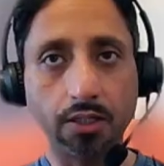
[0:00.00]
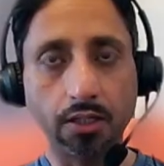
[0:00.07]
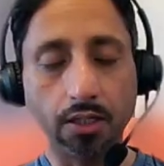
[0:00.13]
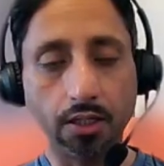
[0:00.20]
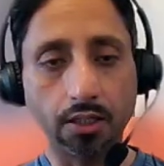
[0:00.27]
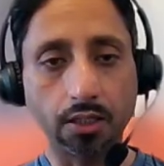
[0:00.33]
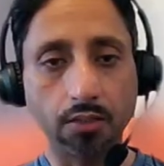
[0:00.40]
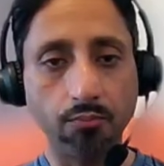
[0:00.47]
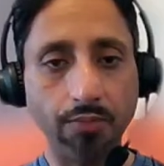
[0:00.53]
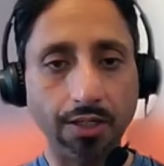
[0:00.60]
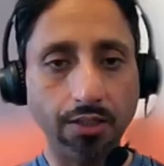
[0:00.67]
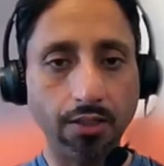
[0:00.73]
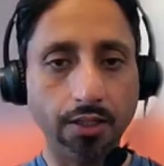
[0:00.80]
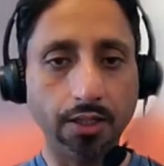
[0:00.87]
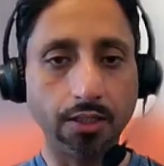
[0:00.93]
it's the main
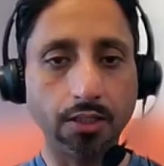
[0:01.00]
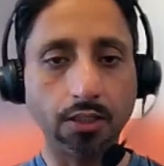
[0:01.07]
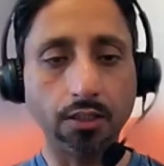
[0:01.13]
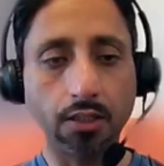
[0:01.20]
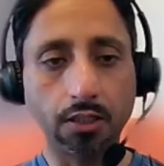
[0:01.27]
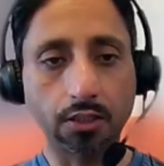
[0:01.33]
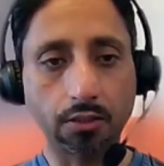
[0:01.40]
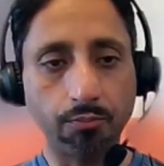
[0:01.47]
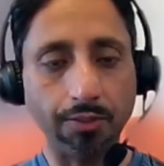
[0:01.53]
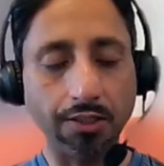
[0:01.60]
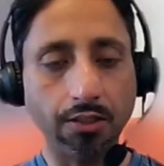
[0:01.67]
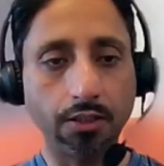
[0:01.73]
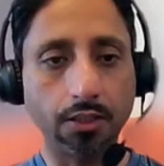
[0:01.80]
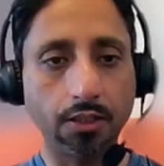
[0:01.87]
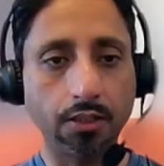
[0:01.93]
heading,
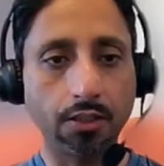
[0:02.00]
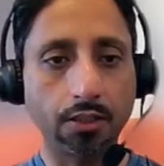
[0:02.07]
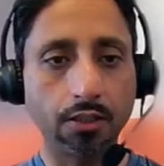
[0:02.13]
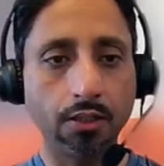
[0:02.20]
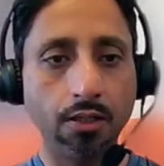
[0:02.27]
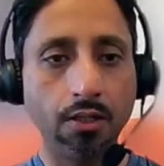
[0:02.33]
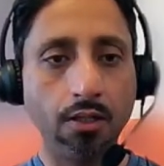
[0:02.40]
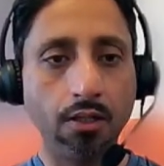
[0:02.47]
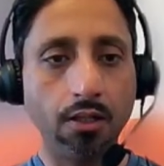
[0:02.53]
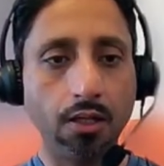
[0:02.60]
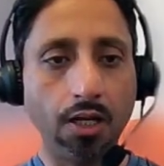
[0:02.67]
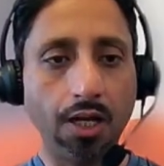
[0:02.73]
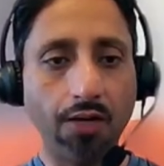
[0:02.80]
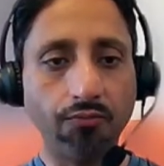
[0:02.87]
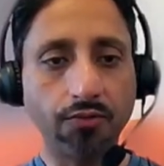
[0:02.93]
expenses.
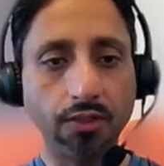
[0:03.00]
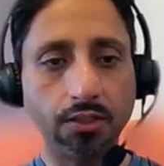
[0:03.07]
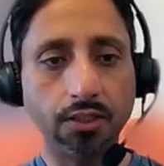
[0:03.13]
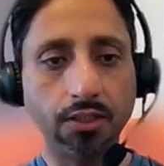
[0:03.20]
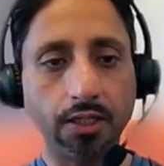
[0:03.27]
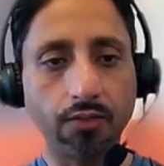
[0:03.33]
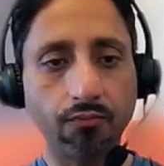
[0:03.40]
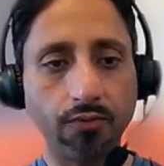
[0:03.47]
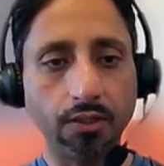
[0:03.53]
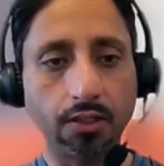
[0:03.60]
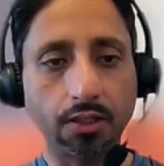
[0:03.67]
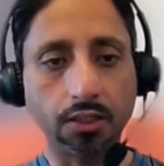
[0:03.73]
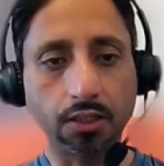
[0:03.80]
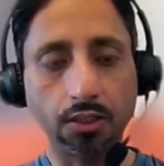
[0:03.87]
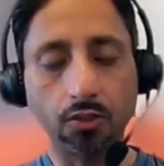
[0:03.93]
After that, we'll
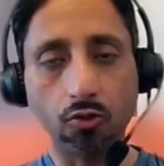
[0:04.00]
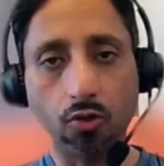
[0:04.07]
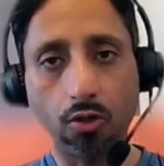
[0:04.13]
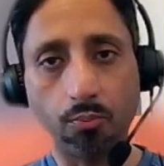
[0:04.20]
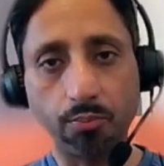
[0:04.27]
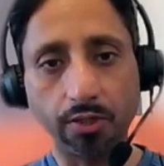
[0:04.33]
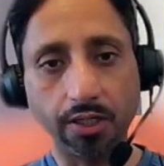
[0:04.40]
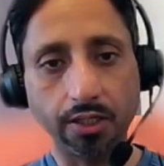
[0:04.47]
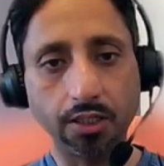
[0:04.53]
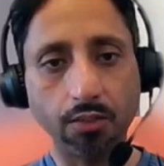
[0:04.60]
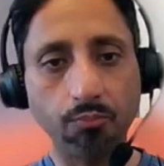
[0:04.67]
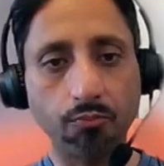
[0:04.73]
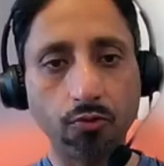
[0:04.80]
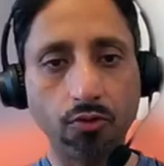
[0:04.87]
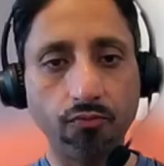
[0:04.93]
see operating
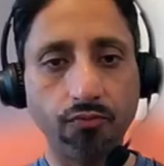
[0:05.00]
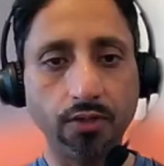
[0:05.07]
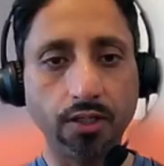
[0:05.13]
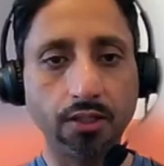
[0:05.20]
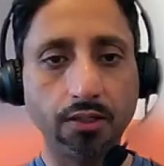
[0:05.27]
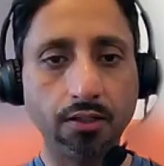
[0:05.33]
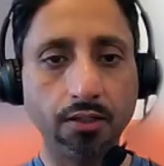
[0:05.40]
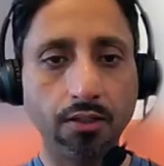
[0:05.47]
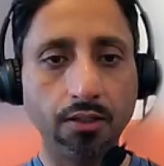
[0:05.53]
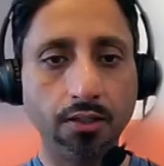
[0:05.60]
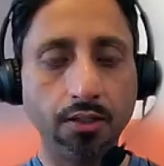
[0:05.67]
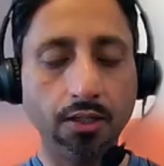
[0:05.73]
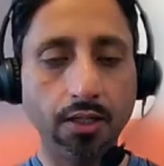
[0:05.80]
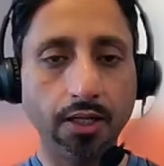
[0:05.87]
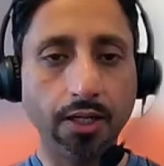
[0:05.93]
profit
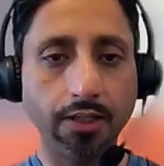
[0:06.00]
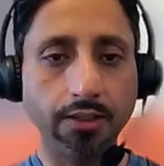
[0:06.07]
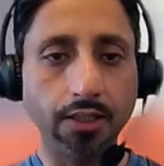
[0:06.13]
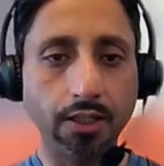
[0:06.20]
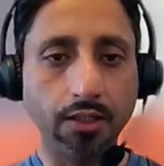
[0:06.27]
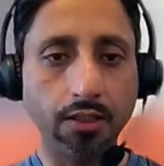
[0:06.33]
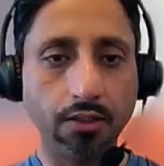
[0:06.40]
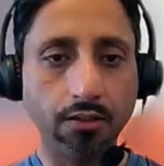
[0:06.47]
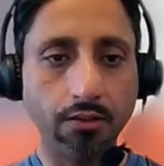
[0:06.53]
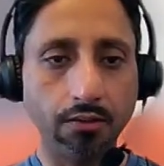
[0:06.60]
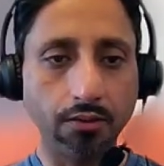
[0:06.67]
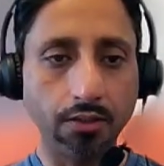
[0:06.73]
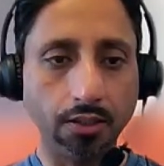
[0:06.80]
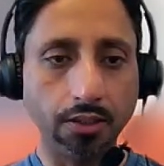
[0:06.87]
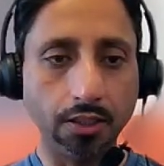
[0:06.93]
and then
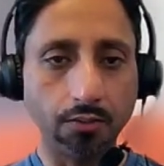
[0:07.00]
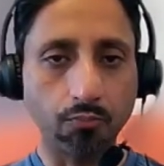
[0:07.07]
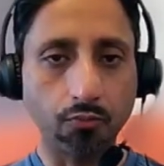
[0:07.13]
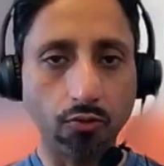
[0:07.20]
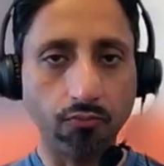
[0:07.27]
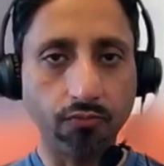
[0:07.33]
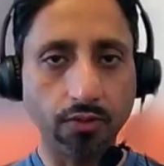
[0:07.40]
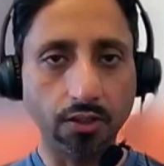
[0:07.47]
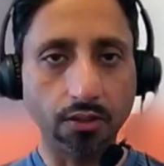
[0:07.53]
the net profit.